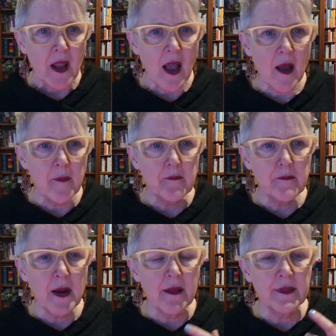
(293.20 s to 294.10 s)
Um,
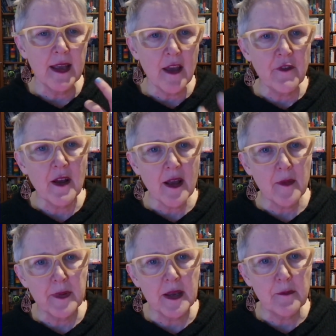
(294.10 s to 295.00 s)
but the
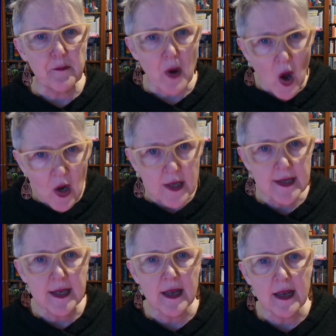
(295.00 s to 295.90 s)
FIRB
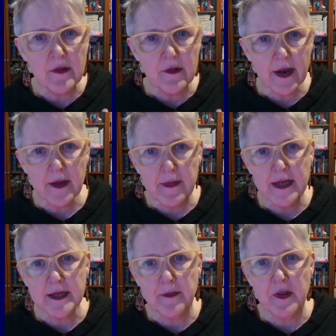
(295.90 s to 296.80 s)
policy
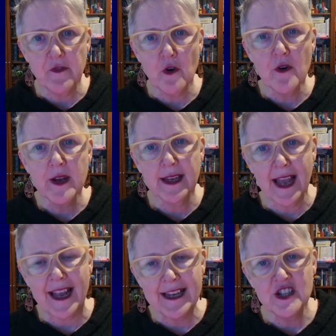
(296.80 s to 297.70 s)
recommends that before
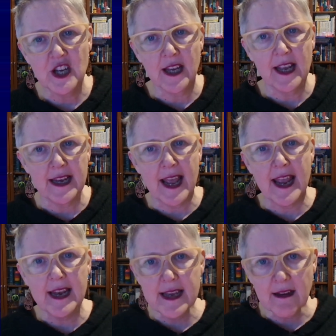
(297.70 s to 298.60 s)
engaging in
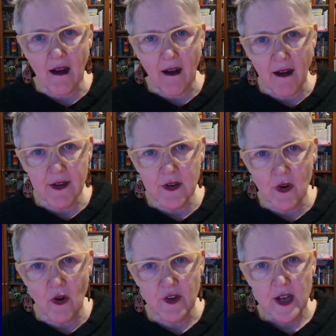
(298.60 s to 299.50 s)
any kind of